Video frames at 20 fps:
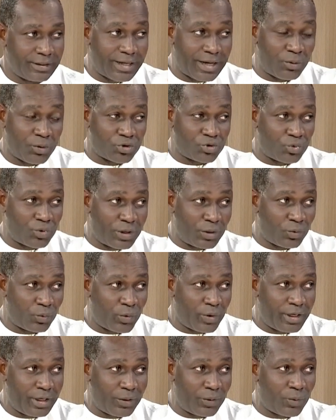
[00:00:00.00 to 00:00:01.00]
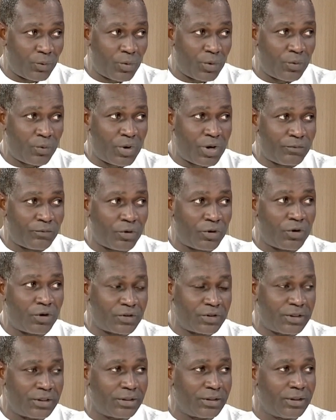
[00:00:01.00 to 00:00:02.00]
That was when we have not
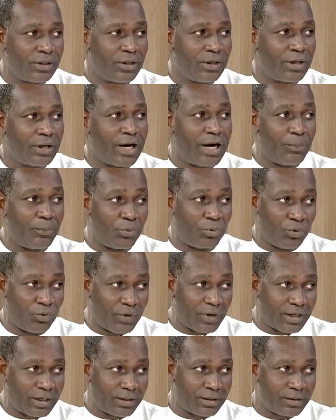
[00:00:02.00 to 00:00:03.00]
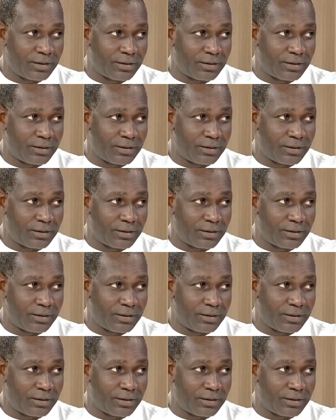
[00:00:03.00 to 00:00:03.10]
gotten approval.